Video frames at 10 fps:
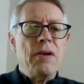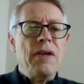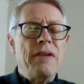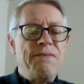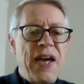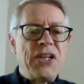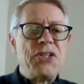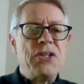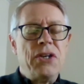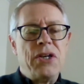
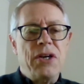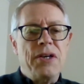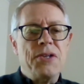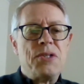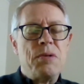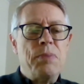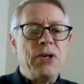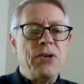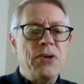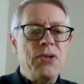Infection occurs
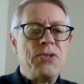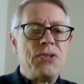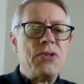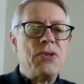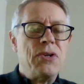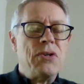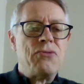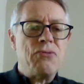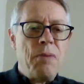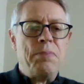because the
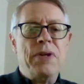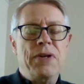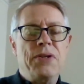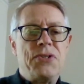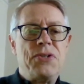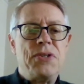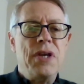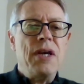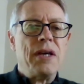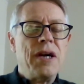droplets
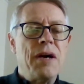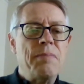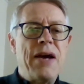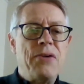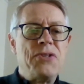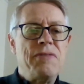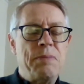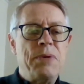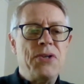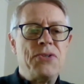come out of a
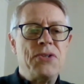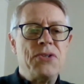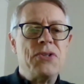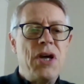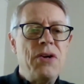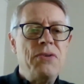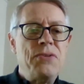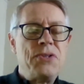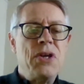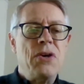person's
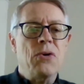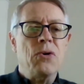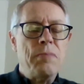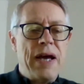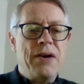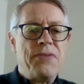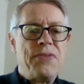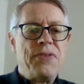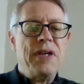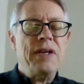nose or
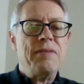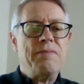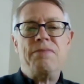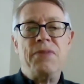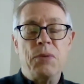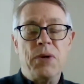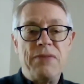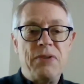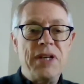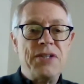mouth, for
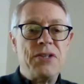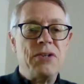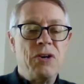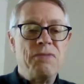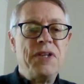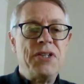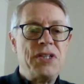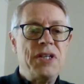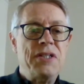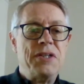whatever reason, coughing,
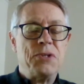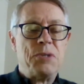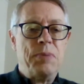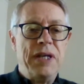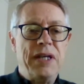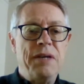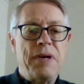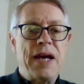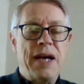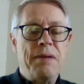sneezing, or speaking
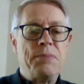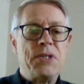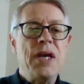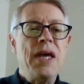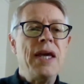perhaps,